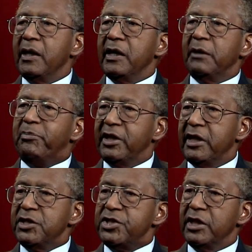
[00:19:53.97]
It
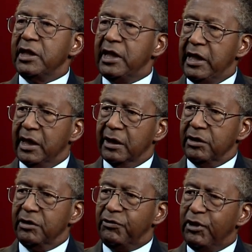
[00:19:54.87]
begins in here.
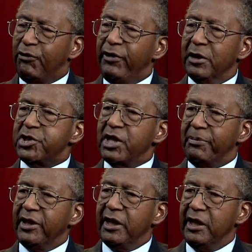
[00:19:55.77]
You feel
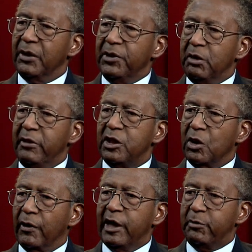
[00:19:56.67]
something in here when you meet
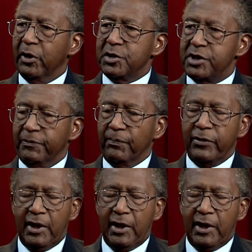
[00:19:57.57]
the right person.